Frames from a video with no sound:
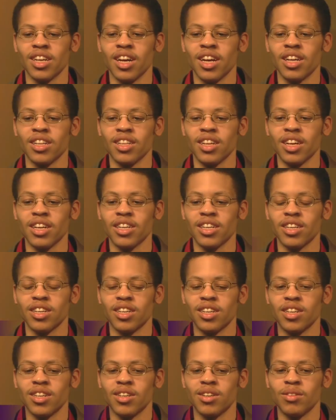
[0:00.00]
I like
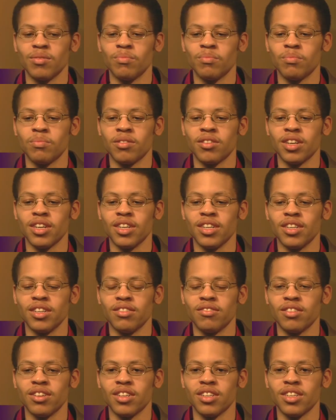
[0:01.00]
play
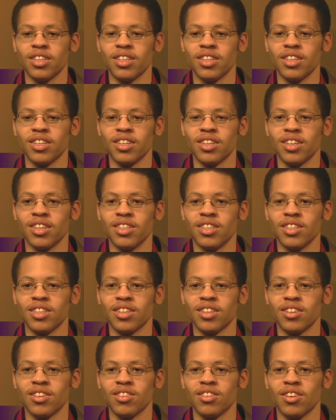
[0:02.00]
tricks on
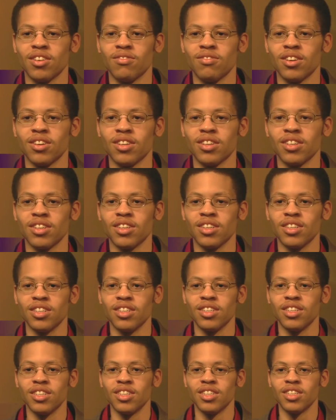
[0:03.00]

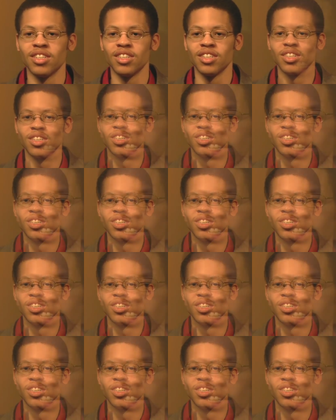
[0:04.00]
coworkers.